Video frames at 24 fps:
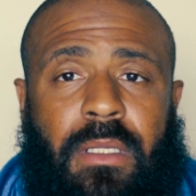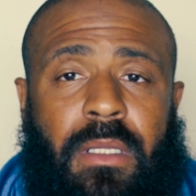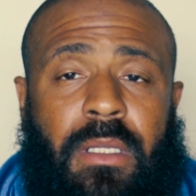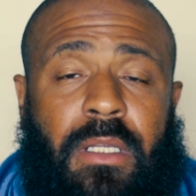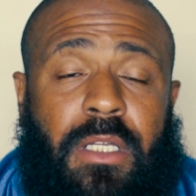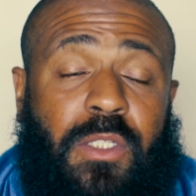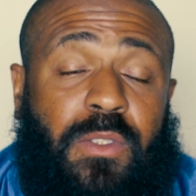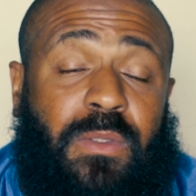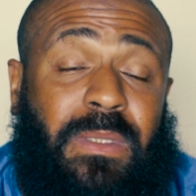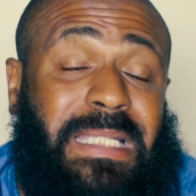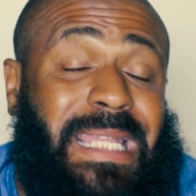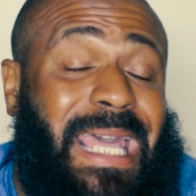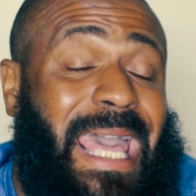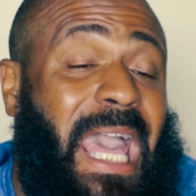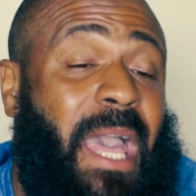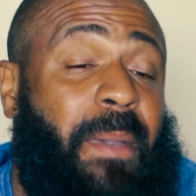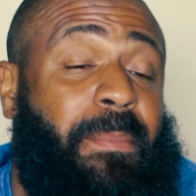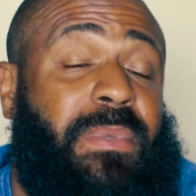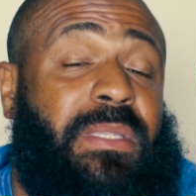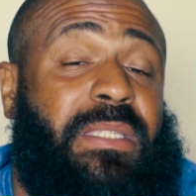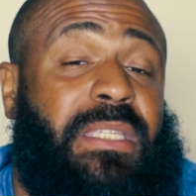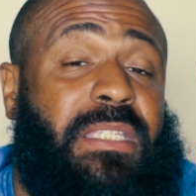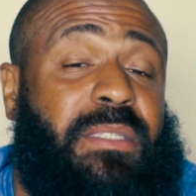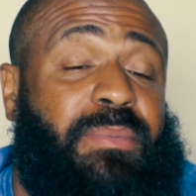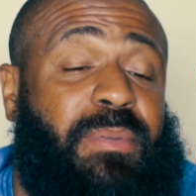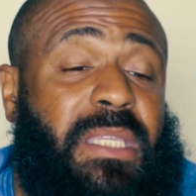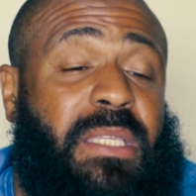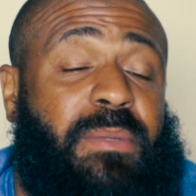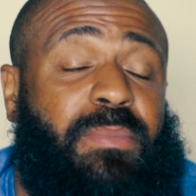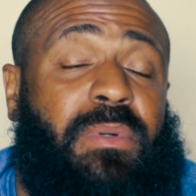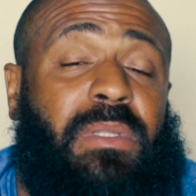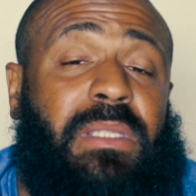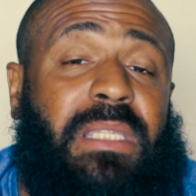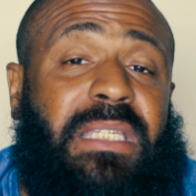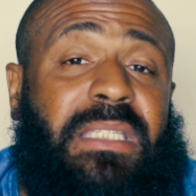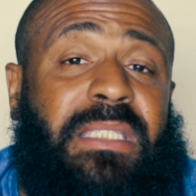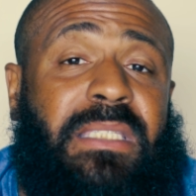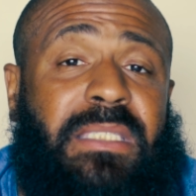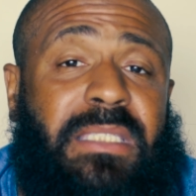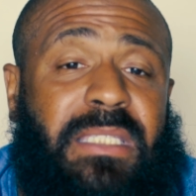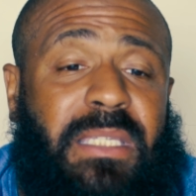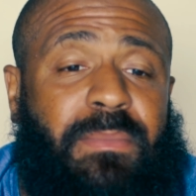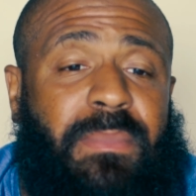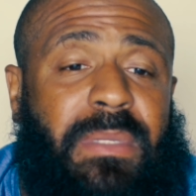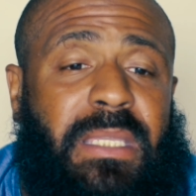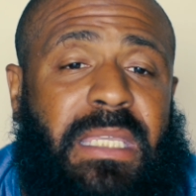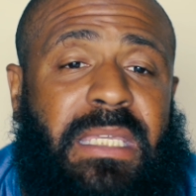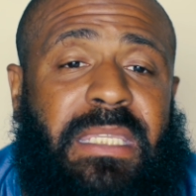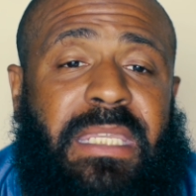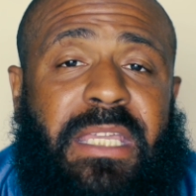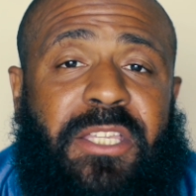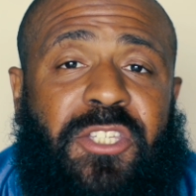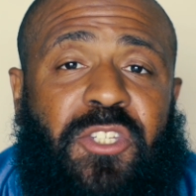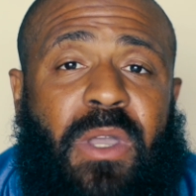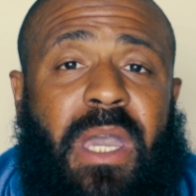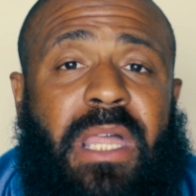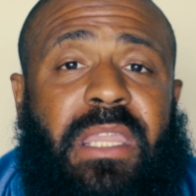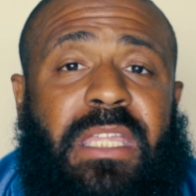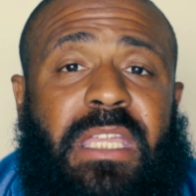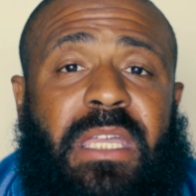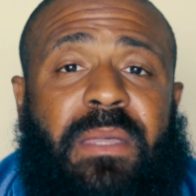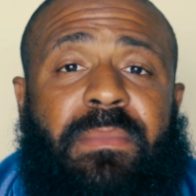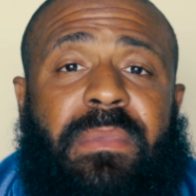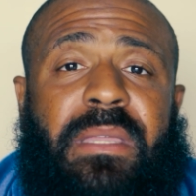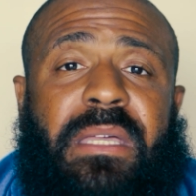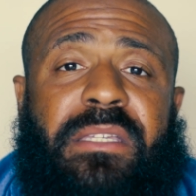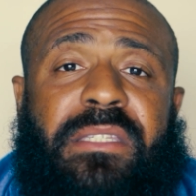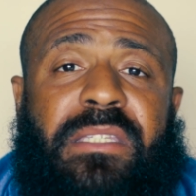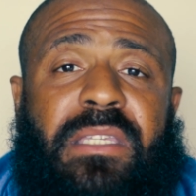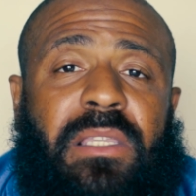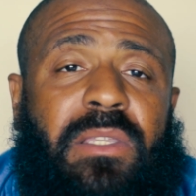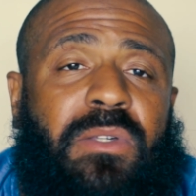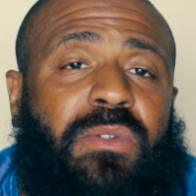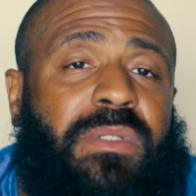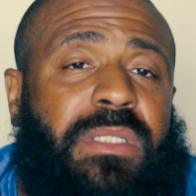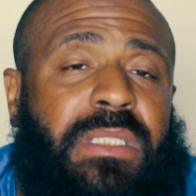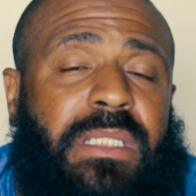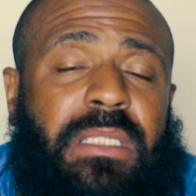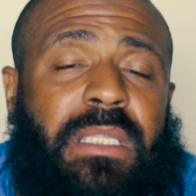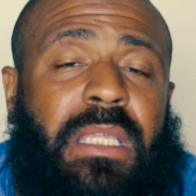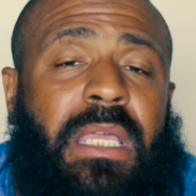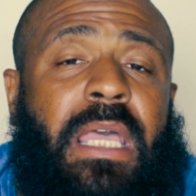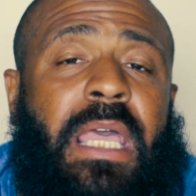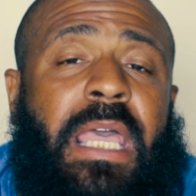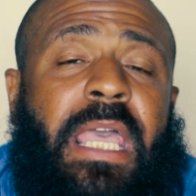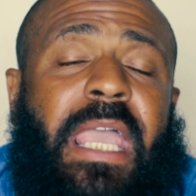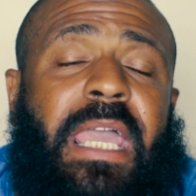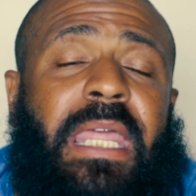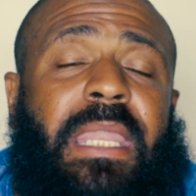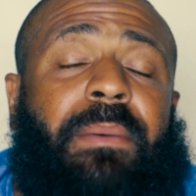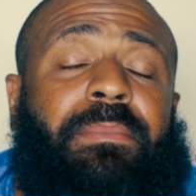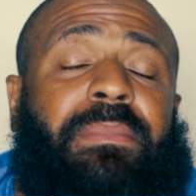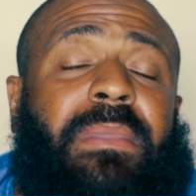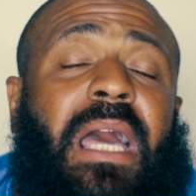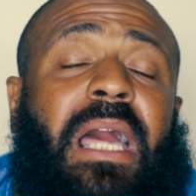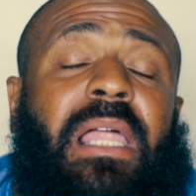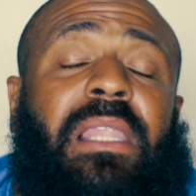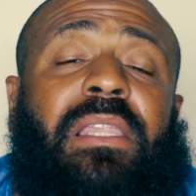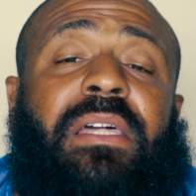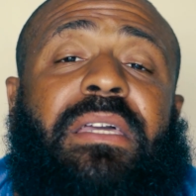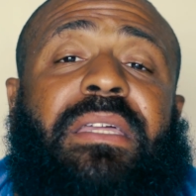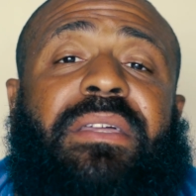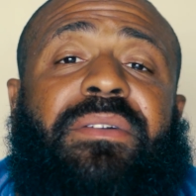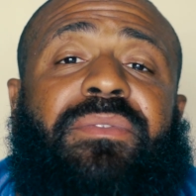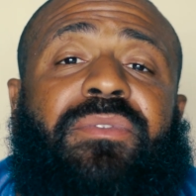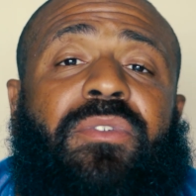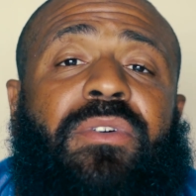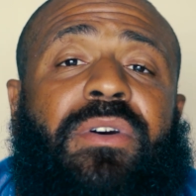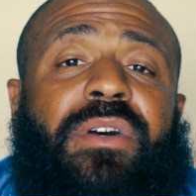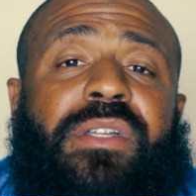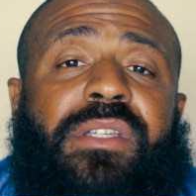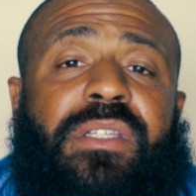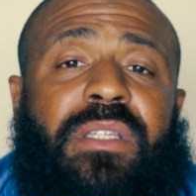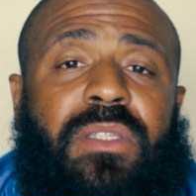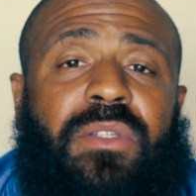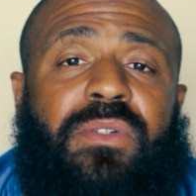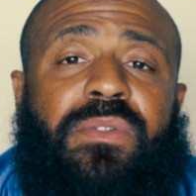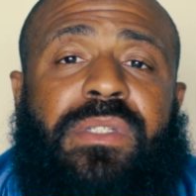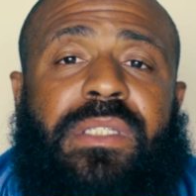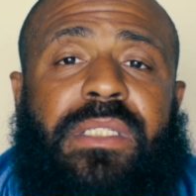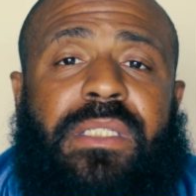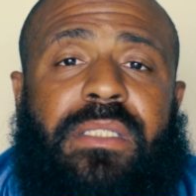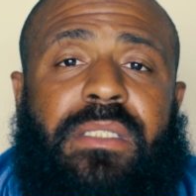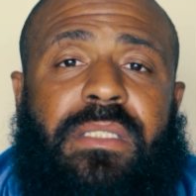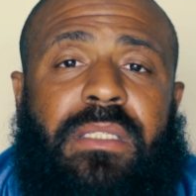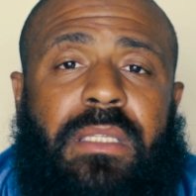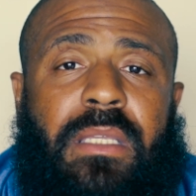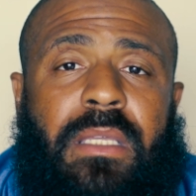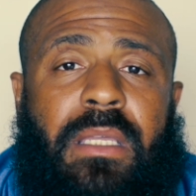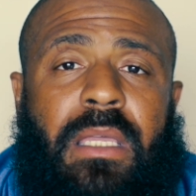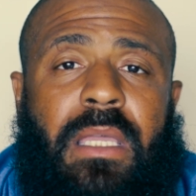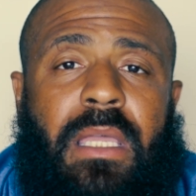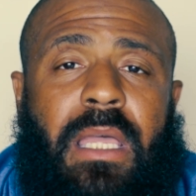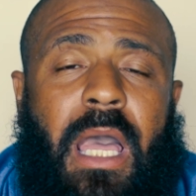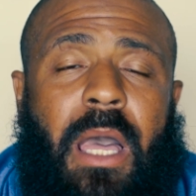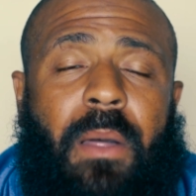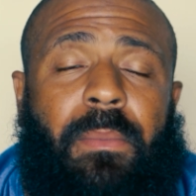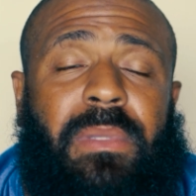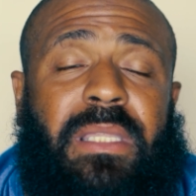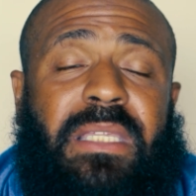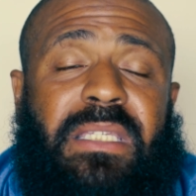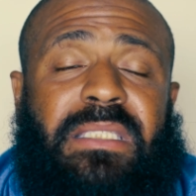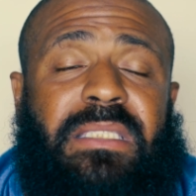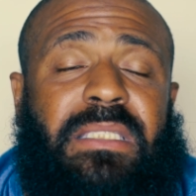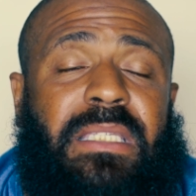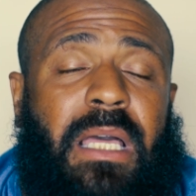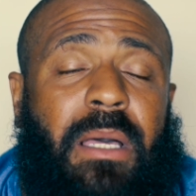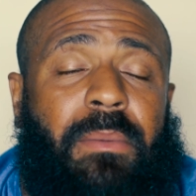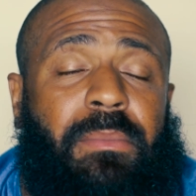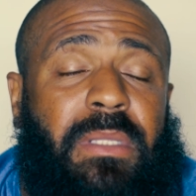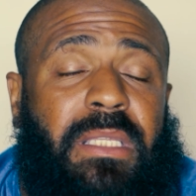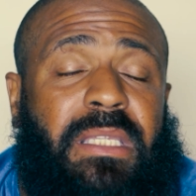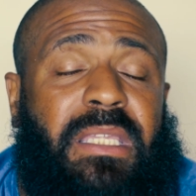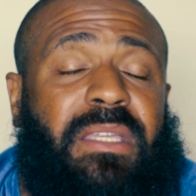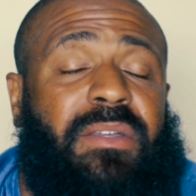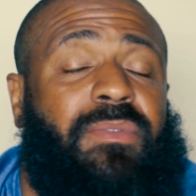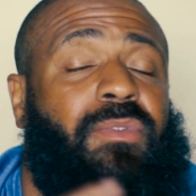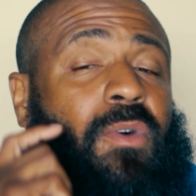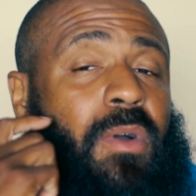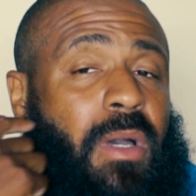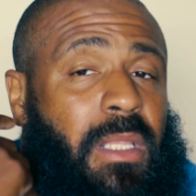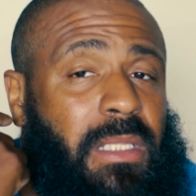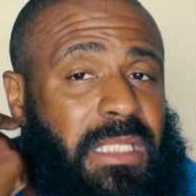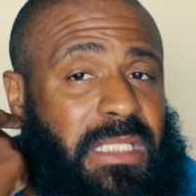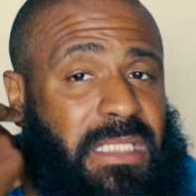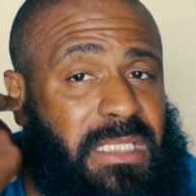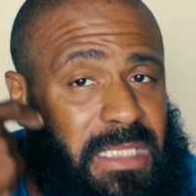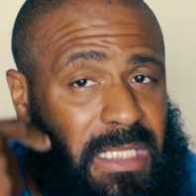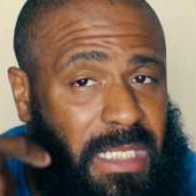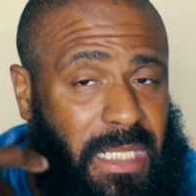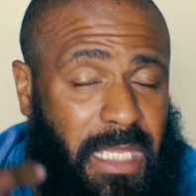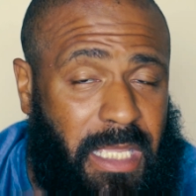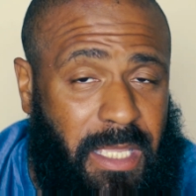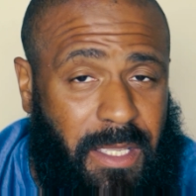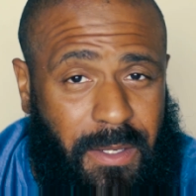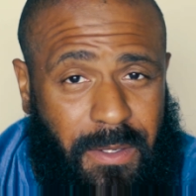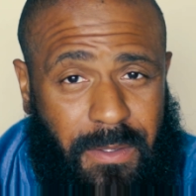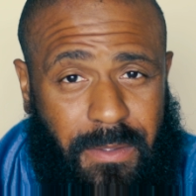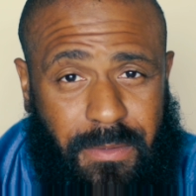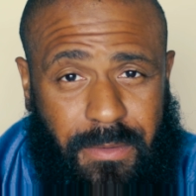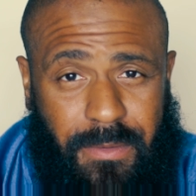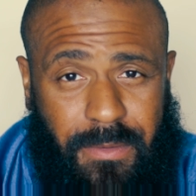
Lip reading: Because what happens is people listen to me and they try to give me a solution, and I'm not looking for a solution. I'm listening. I'm looking for a listening ear.